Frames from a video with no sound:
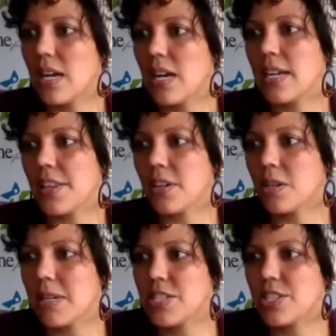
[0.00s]
another
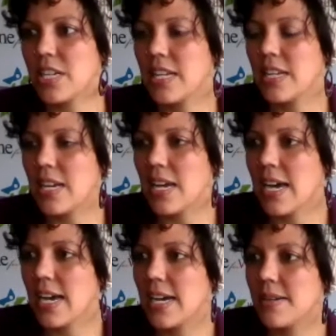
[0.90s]
question
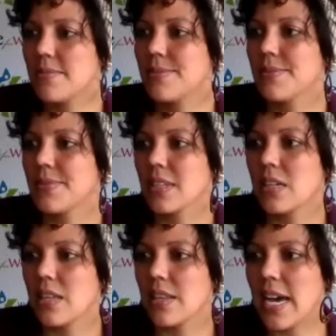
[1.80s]

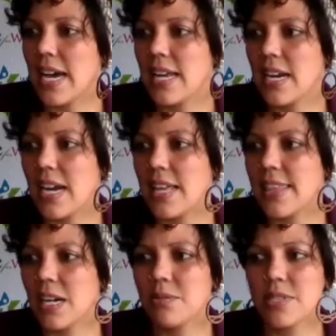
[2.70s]
that I
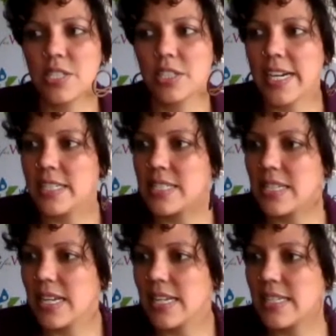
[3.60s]
thought was great
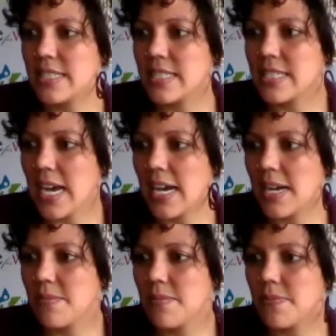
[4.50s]
is,
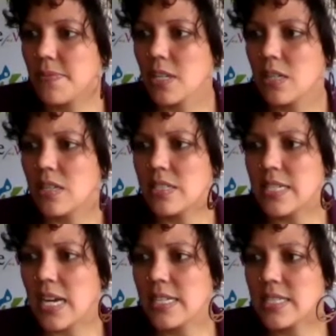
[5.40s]

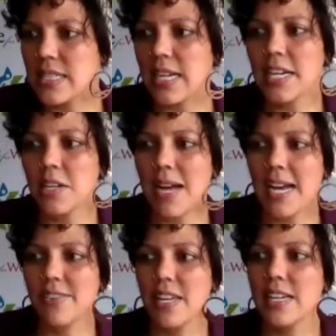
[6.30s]
does Geico
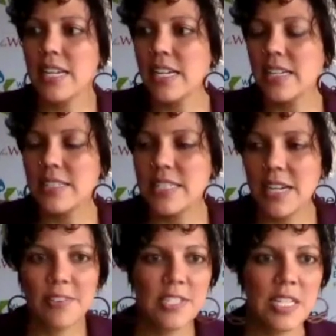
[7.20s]
have any
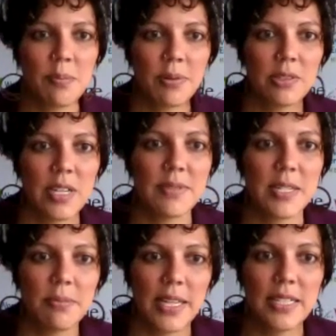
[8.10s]
diversity programs
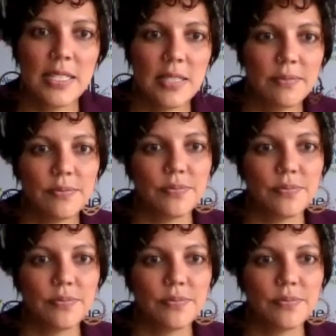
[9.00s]
in place?